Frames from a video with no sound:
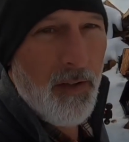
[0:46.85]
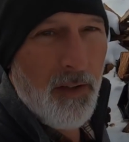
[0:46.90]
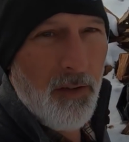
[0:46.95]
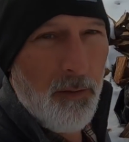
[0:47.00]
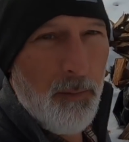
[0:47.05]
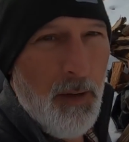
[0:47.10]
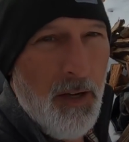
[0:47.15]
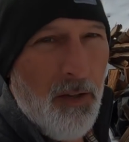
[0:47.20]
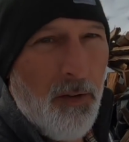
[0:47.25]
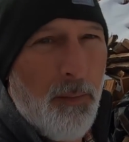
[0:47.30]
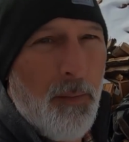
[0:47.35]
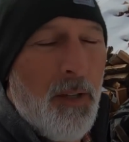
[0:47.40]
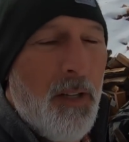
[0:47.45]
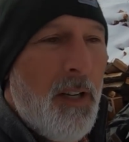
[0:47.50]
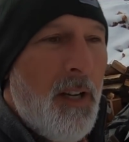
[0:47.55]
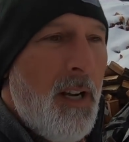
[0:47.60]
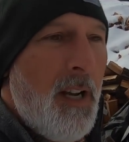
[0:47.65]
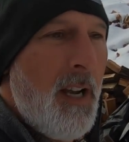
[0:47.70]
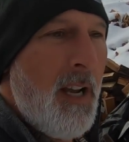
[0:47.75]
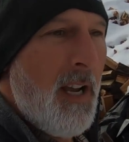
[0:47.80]
in his basement.
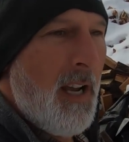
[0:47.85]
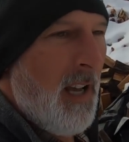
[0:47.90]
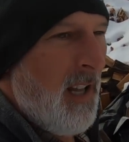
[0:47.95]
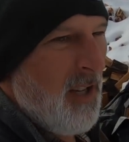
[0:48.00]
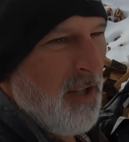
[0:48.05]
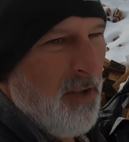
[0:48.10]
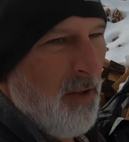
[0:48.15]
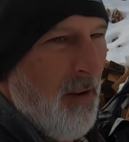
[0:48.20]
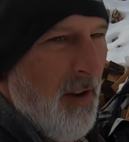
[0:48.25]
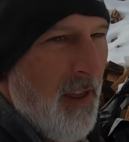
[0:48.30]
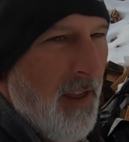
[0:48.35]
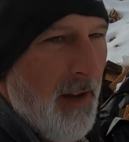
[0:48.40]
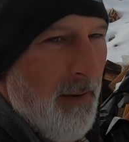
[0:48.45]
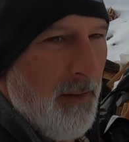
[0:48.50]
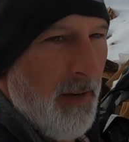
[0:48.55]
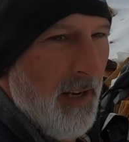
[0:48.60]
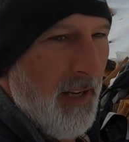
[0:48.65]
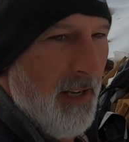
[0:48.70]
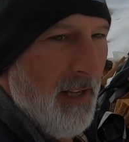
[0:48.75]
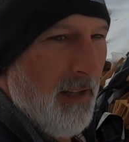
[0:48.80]
I'll show you that
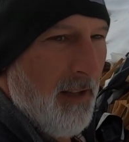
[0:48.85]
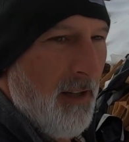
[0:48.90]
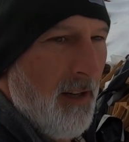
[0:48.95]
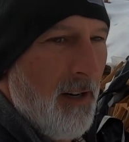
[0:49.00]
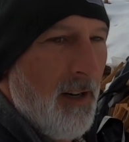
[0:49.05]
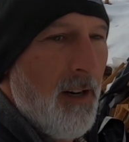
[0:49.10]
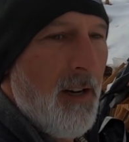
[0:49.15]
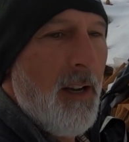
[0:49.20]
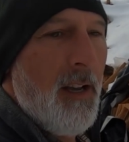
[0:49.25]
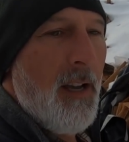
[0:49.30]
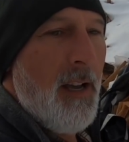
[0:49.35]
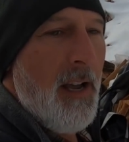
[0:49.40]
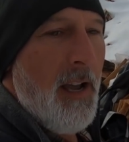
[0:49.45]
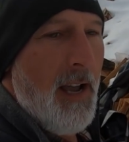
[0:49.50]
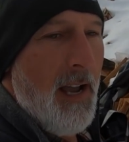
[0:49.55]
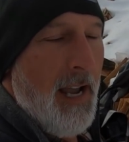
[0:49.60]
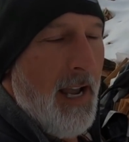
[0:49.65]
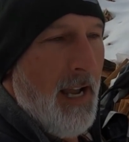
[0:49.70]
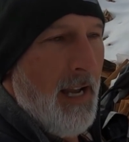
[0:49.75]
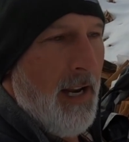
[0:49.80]
when I get there
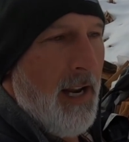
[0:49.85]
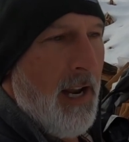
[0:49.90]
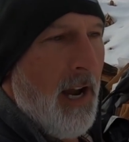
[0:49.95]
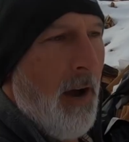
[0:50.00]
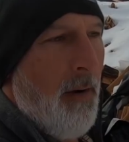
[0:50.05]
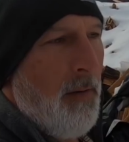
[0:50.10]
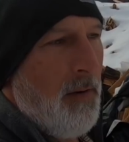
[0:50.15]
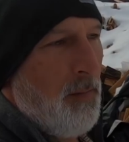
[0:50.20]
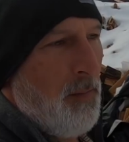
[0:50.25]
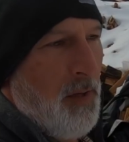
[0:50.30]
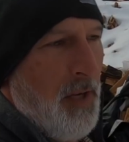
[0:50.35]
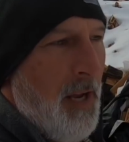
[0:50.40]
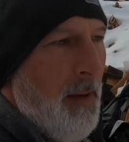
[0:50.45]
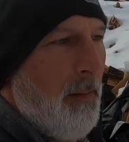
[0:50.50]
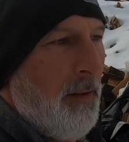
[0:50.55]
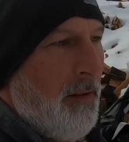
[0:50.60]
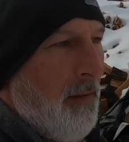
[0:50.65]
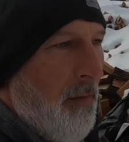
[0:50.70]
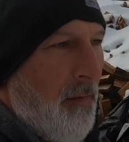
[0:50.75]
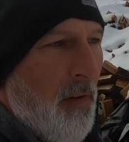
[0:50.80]
and he always was
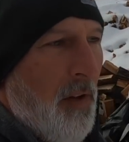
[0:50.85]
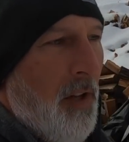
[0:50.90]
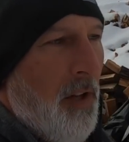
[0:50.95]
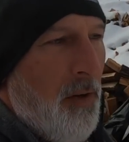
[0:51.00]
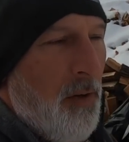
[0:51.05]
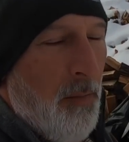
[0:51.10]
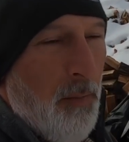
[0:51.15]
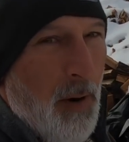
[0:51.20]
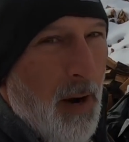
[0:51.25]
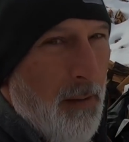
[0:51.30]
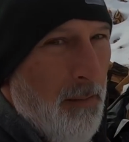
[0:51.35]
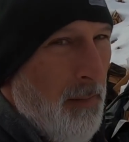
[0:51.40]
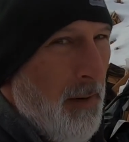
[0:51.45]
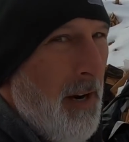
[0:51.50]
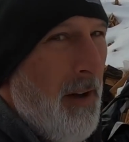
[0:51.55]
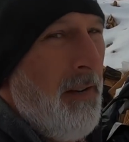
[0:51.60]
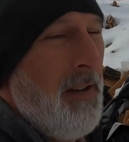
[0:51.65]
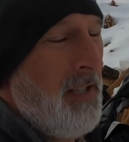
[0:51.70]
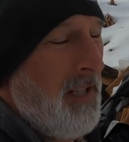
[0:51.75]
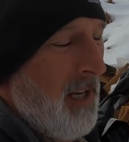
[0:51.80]
able to fill it no problem but
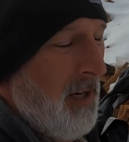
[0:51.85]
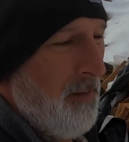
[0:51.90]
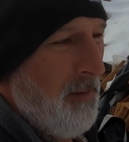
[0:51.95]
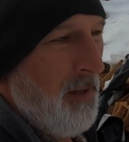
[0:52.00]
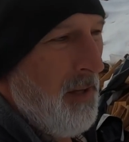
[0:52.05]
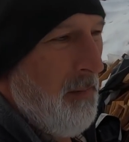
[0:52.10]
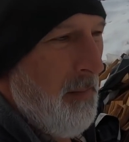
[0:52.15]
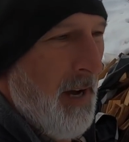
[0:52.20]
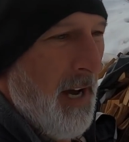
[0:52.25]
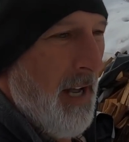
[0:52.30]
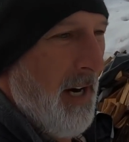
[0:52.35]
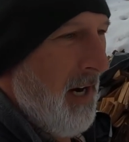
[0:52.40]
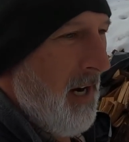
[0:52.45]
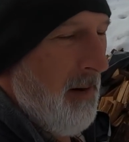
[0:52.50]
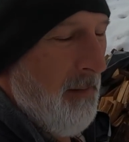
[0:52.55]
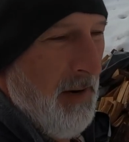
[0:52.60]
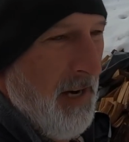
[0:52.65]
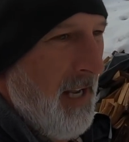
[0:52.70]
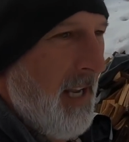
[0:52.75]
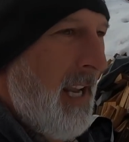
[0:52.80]
now he's got a really bad
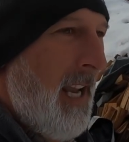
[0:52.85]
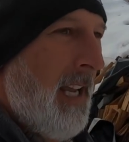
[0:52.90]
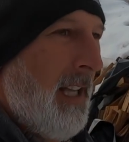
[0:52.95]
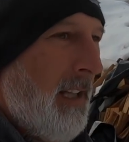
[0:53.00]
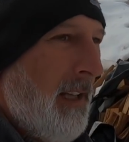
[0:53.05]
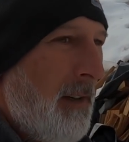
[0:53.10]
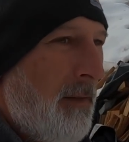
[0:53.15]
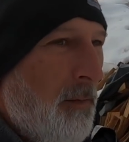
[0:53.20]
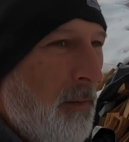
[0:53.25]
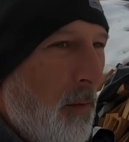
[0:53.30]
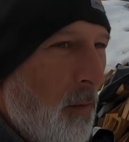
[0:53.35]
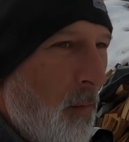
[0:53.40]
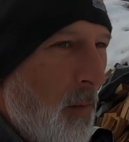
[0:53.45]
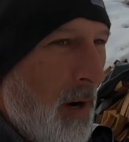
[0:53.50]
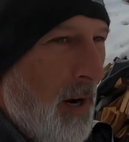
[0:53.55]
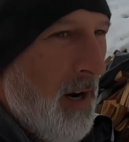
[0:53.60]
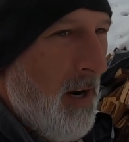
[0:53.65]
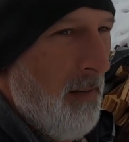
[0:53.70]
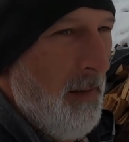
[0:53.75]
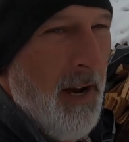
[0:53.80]
arm and he can't lift with
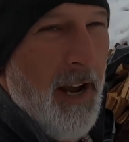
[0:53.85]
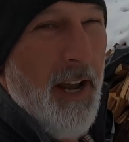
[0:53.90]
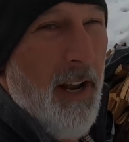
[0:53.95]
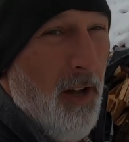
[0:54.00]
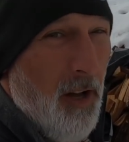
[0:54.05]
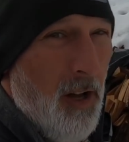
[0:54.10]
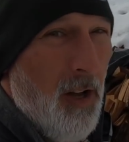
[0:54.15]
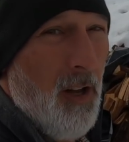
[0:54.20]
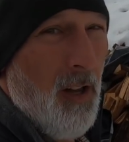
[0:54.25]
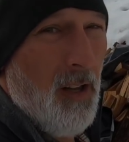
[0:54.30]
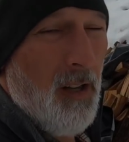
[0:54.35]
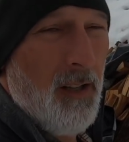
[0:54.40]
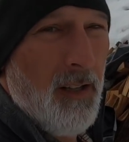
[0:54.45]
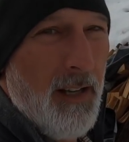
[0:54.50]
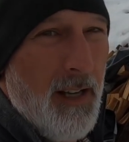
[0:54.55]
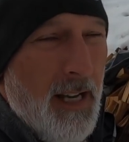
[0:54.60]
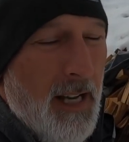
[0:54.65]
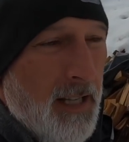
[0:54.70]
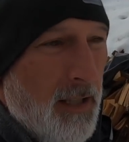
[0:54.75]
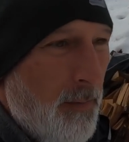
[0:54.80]
one arm at all
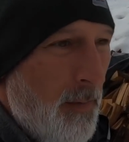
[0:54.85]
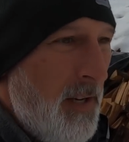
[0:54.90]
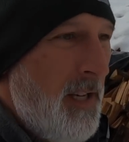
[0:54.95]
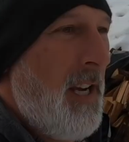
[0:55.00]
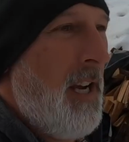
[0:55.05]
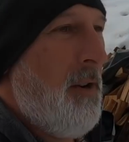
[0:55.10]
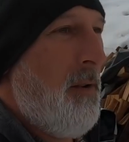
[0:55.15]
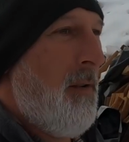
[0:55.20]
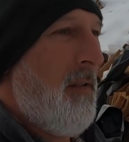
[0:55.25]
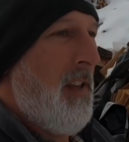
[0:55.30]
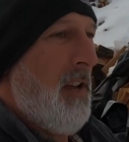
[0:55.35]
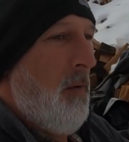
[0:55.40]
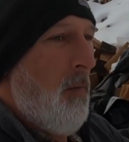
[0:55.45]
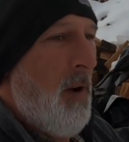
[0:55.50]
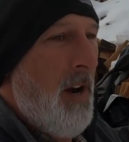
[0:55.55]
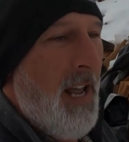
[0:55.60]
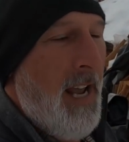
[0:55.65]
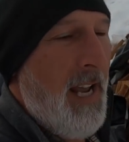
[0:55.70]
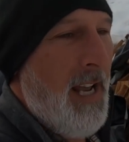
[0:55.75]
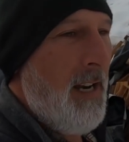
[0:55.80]
and so he's got to do everything
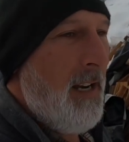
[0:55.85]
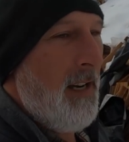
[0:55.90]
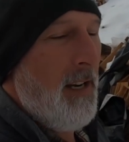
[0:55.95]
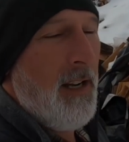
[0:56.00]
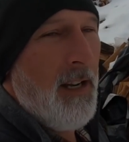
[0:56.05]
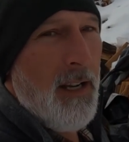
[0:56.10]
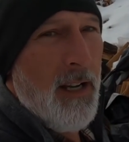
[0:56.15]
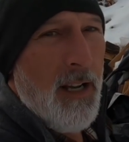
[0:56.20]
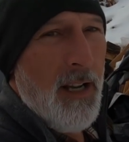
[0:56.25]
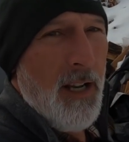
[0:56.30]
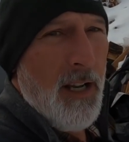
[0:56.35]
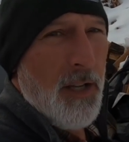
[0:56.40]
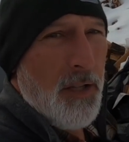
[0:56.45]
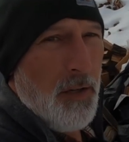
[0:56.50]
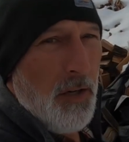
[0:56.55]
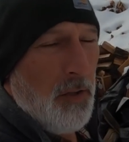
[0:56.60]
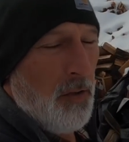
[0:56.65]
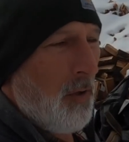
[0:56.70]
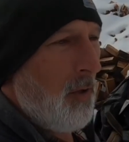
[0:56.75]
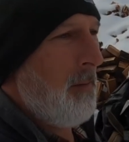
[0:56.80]
one-handed
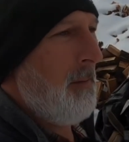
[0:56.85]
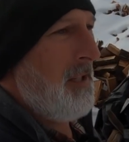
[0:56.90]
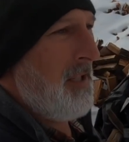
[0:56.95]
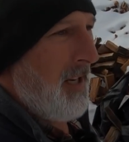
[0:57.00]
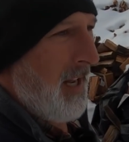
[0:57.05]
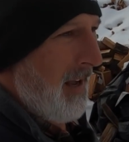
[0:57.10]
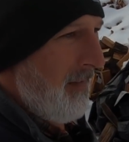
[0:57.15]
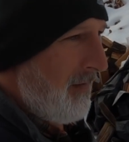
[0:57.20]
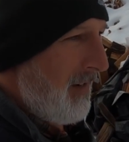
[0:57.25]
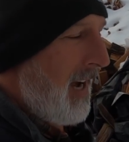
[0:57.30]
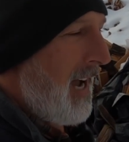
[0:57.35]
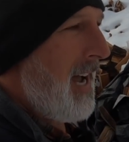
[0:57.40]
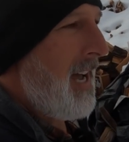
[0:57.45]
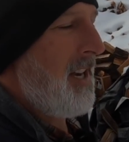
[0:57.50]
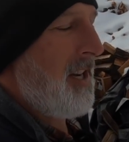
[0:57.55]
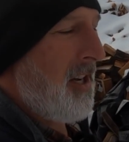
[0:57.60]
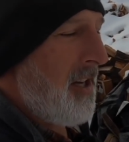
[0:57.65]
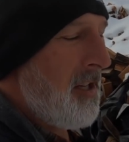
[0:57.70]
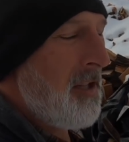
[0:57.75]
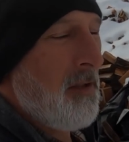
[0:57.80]
so i told him i said i've
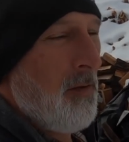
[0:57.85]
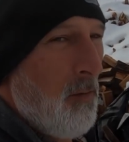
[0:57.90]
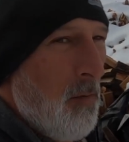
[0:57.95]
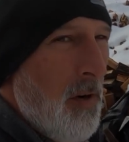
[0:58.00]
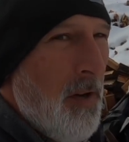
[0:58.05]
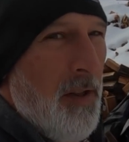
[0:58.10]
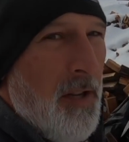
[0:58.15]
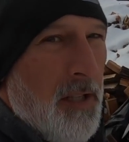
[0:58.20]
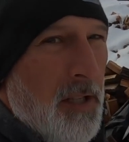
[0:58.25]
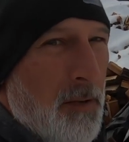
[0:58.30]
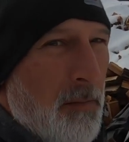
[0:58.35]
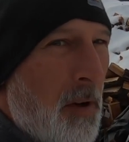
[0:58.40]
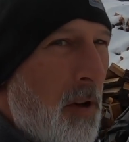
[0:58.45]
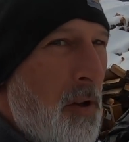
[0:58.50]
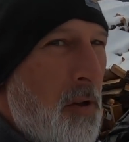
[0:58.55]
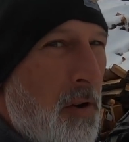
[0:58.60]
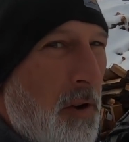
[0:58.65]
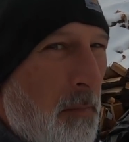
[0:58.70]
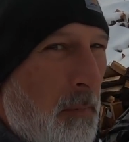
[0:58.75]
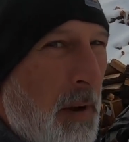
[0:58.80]
got tons of wood that's
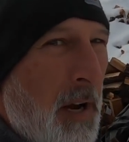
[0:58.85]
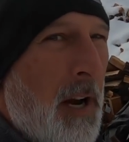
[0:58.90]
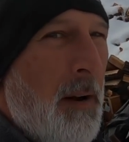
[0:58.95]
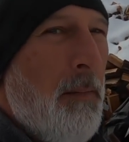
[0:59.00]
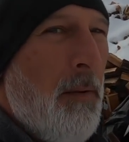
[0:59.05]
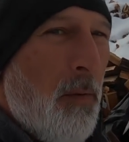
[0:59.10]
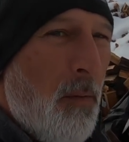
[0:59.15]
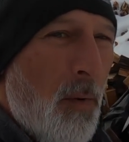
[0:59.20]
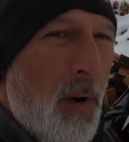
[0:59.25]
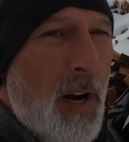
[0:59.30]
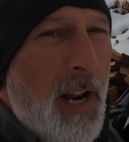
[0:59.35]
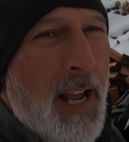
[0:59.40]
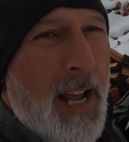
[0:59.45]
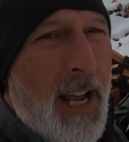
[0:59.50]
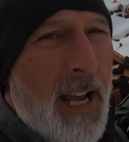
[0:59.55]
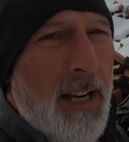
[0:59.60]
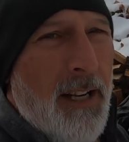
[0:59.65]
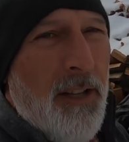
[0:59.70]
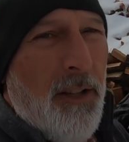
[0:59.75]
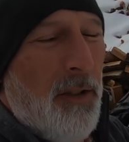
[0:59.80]
small you can pick up with one
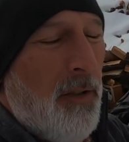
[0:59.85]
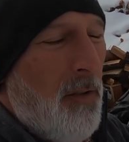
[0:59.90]
hand and